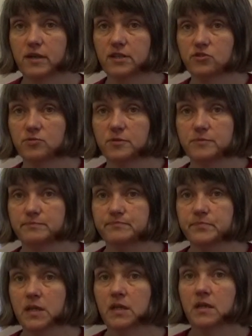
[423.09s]
arrangement.
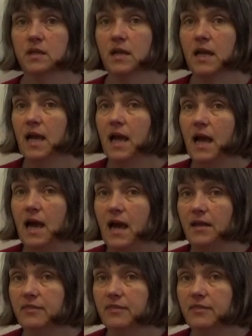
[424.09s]
And